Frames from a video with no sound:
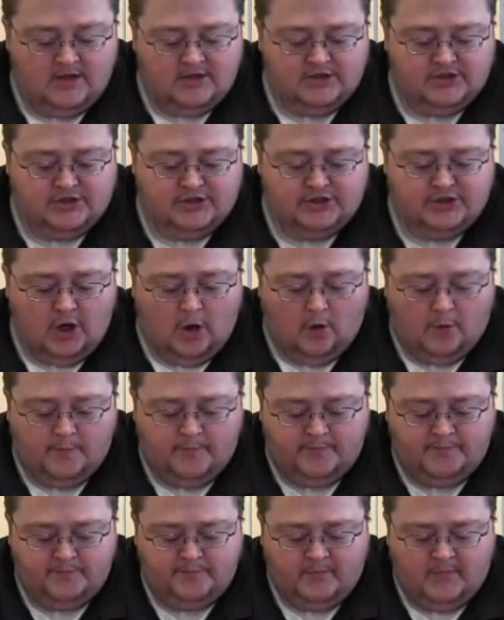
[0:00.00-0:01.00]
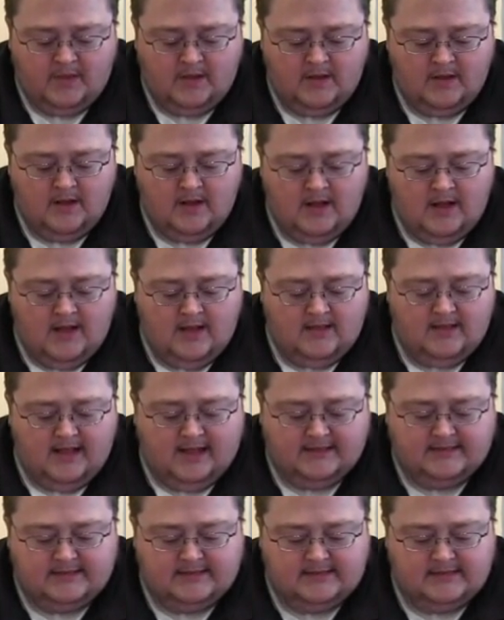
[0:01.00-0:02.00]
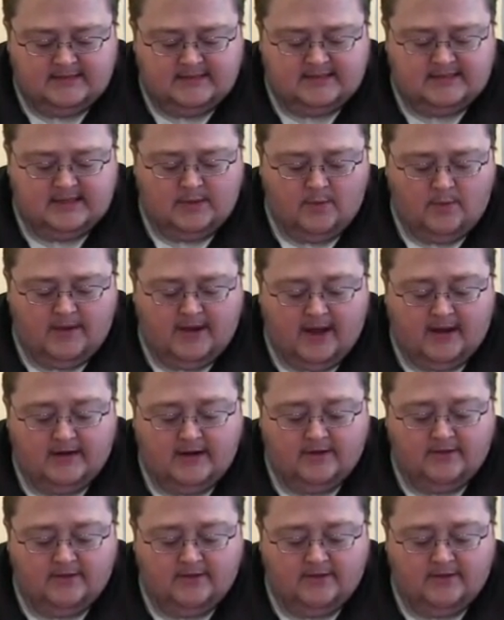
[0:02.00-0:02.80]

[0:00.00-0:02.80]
So, let's see what we got.